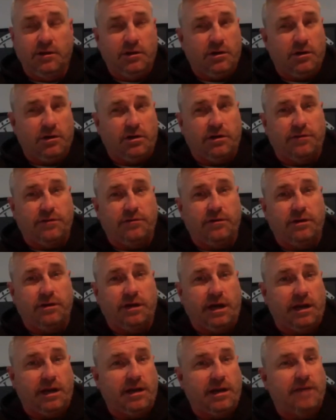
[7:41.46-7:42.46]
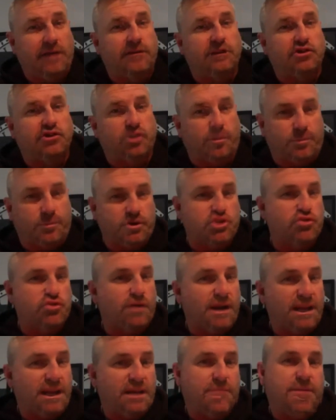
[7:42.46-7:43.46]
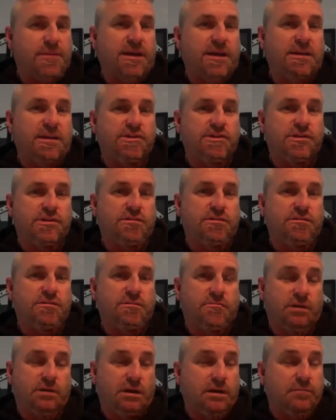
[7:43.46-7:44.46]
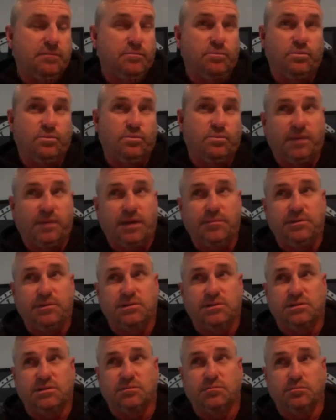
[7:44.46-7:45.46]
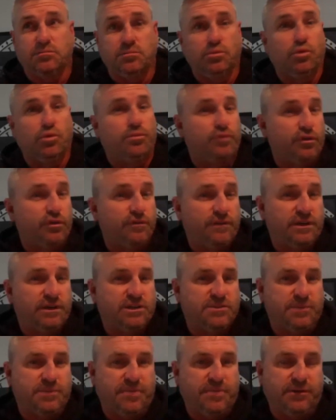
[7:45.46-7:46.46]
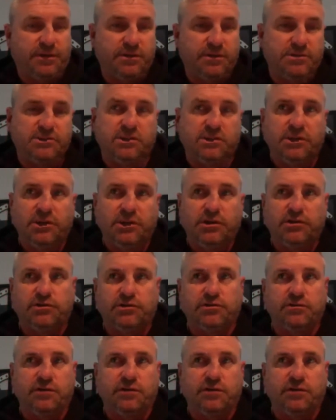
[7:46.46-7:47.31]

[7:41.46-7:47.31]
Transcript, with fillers: either another top Australian manager um, with maybe some more proven experience?